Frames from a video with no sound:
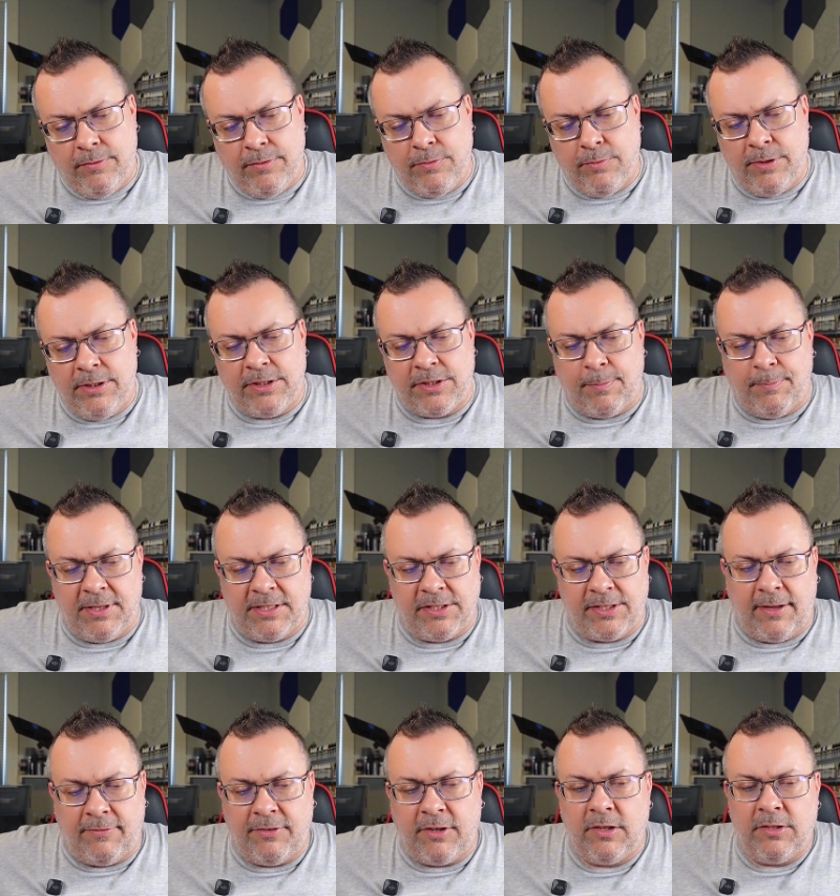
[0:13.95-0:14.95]
really some big
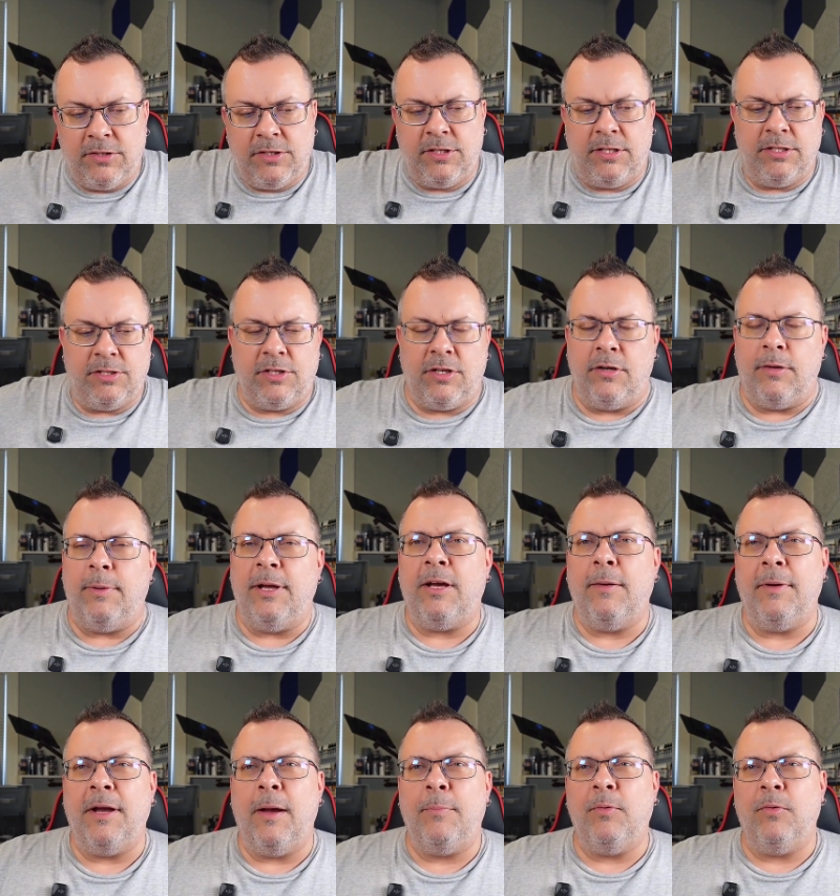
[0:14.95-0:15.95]
stuff that's going to be
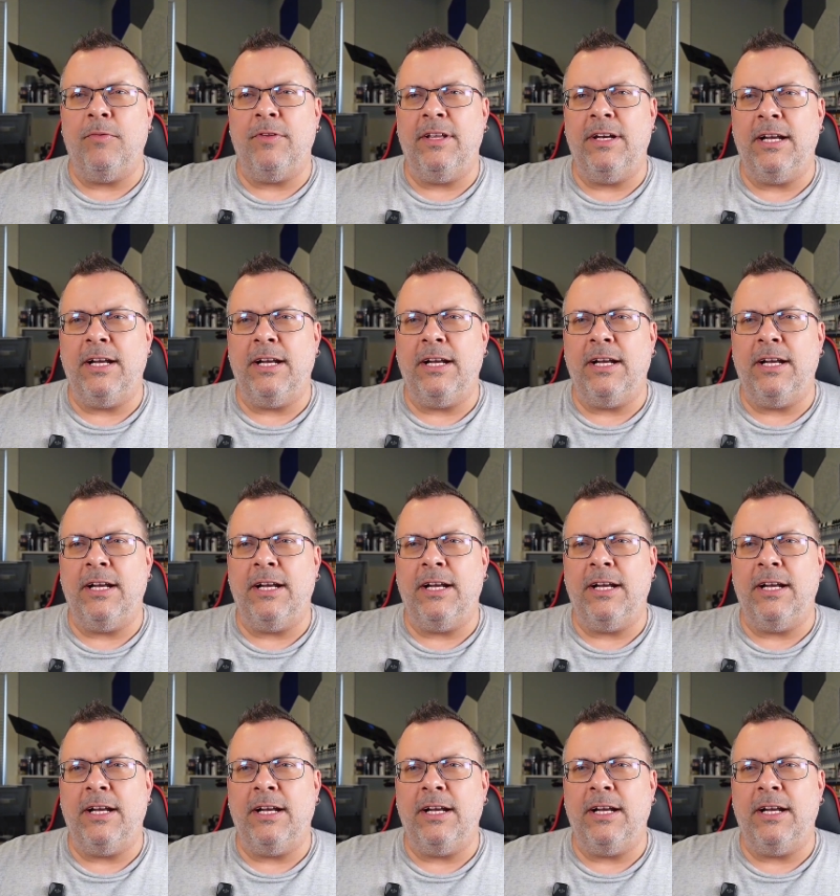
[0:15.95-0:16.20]
coming up over